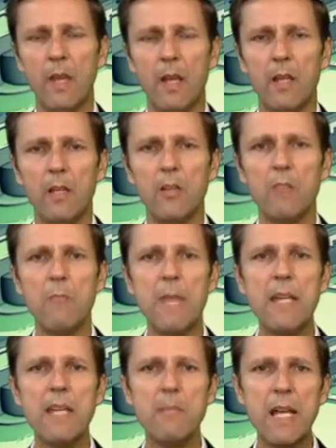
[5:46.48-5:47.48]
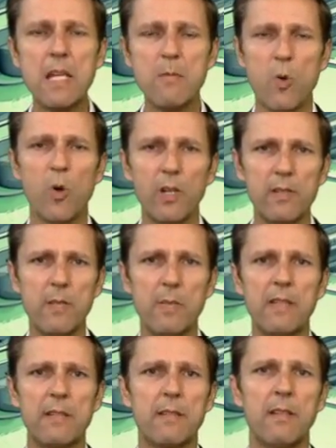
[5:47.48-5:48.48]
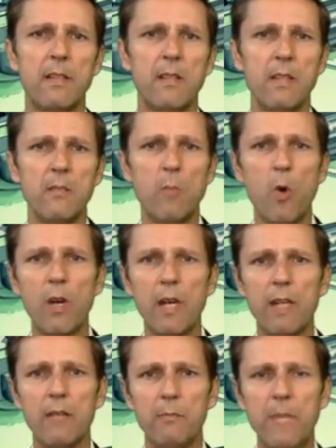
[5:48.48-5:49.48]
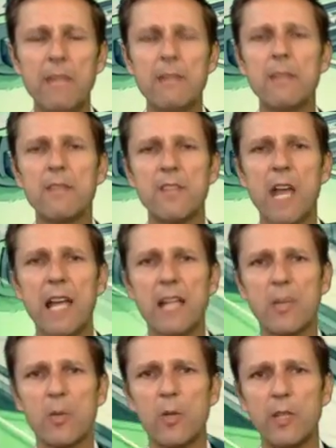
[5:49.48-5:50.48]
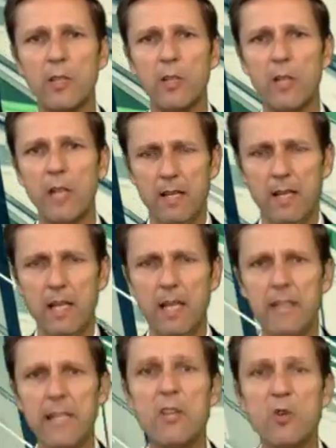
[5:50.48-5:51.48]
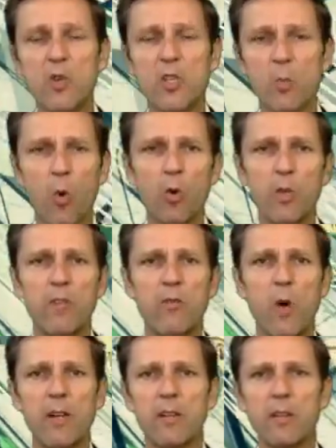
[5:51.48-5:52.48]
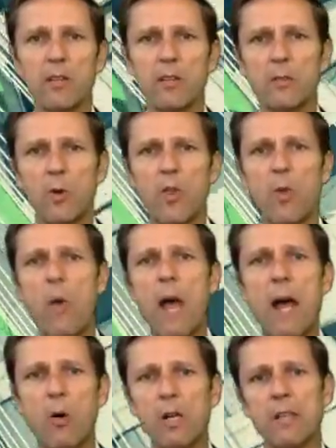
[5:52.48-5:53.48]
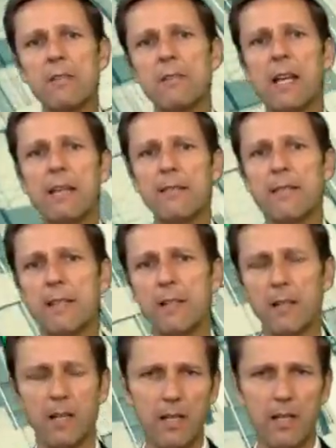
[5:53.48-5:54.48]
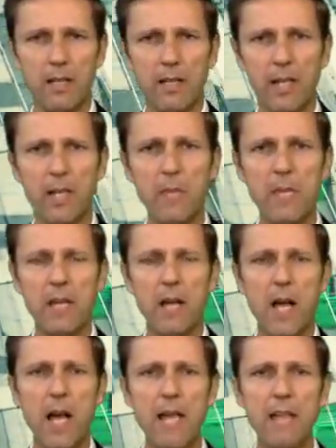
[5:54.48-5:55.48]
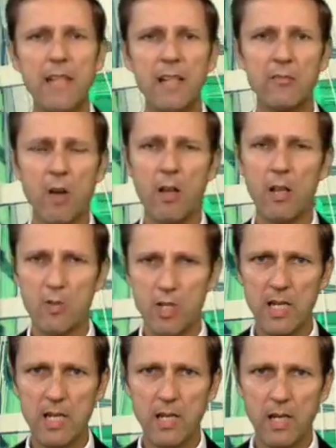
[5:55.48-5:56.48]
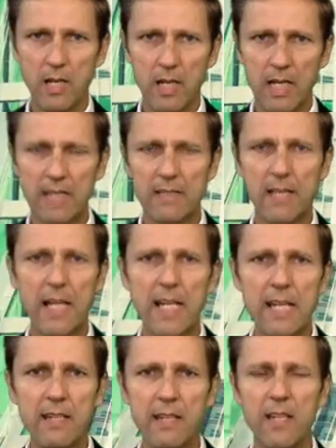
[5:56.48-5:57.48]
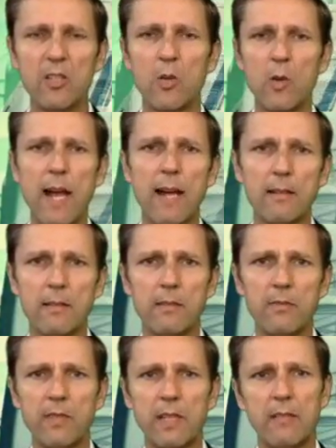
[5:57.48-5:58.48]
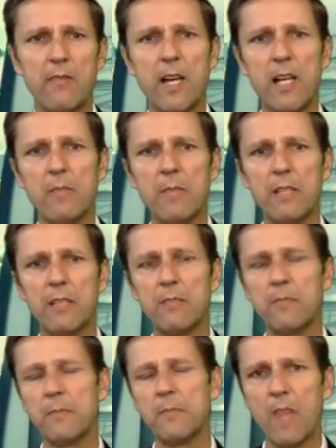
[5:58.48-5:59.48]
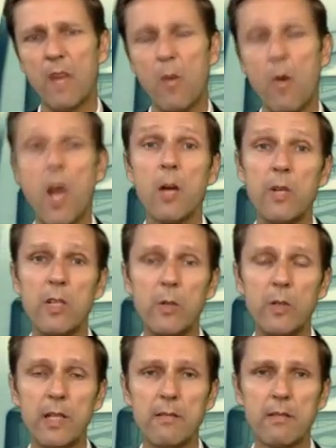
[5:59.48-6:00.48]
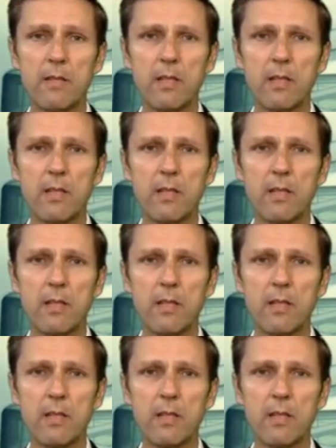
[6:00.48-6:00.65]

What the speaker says: There are many, many more exhibits, more pieces of science we're going to look at in Nature's World of Wonder, or the WOW Science Center. It'll be a high technology, exciting, interactive environment. Why are we doing this?